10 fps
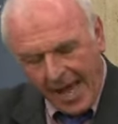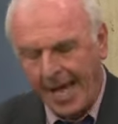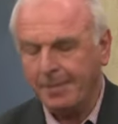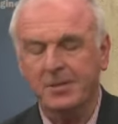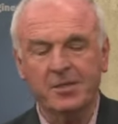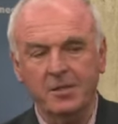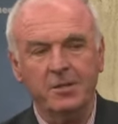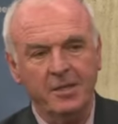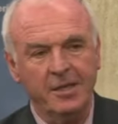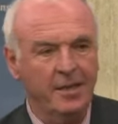
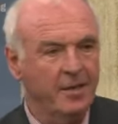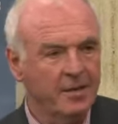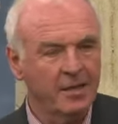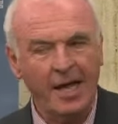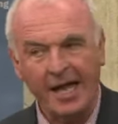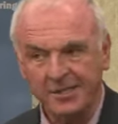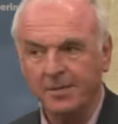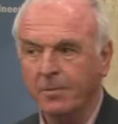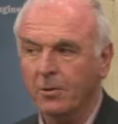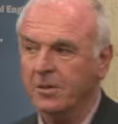absolutely, as
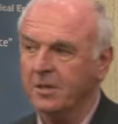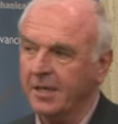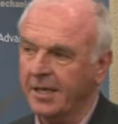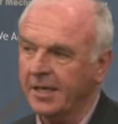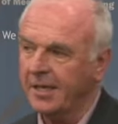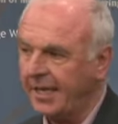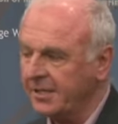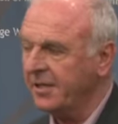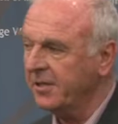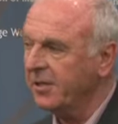importantly,
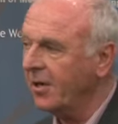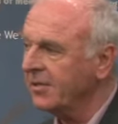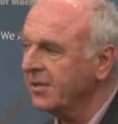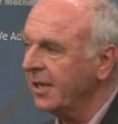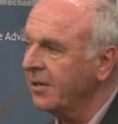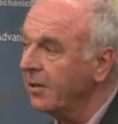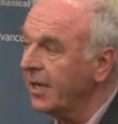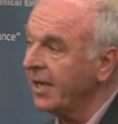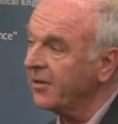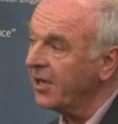connecting the dots and
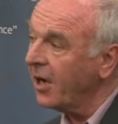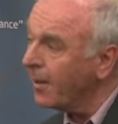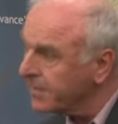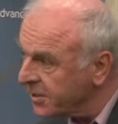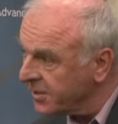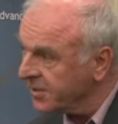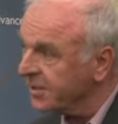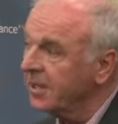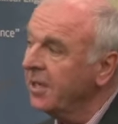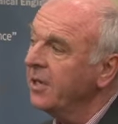looking at the
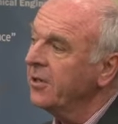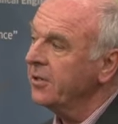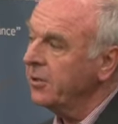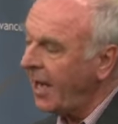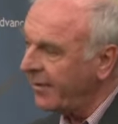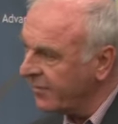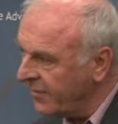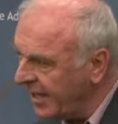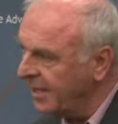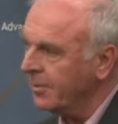options that you have
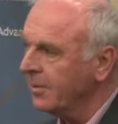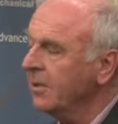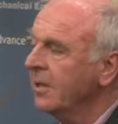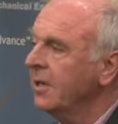available